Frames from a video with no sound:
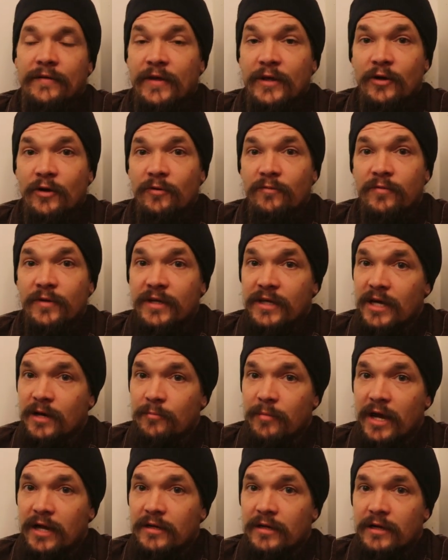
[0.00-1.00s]
And then hopefully
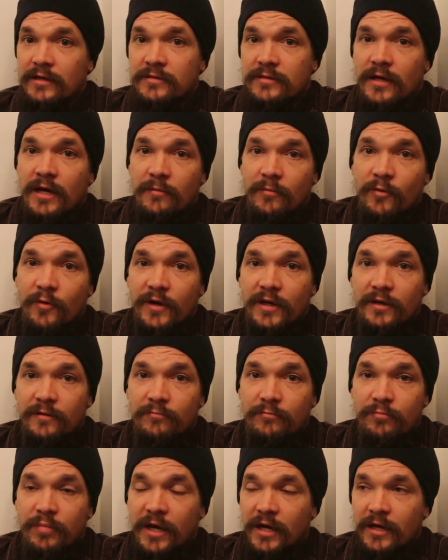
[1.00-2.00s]
come back next time and we
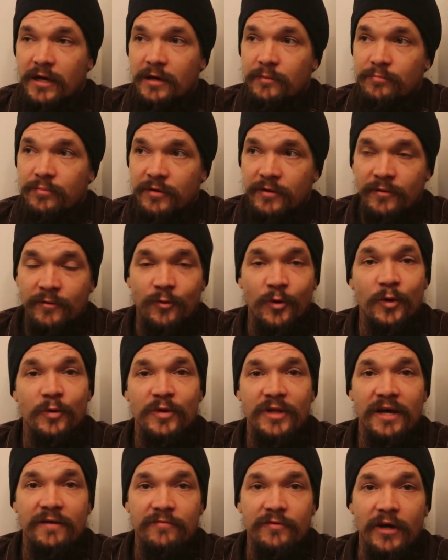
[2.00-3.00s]
can pick up where
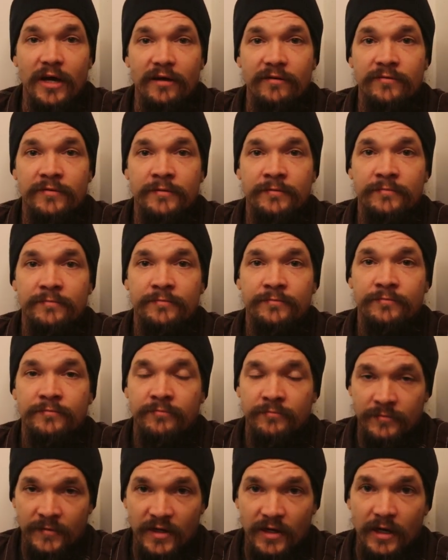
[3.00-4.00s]
we left off.
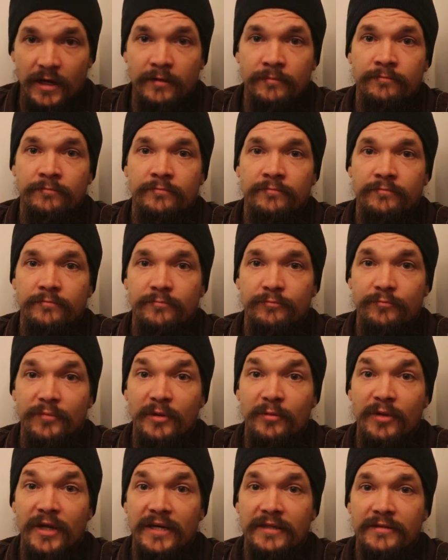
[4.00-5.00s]
Okay.
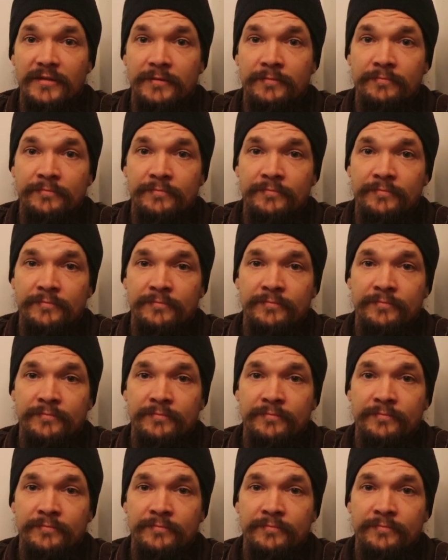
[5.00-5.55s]
Be blessed.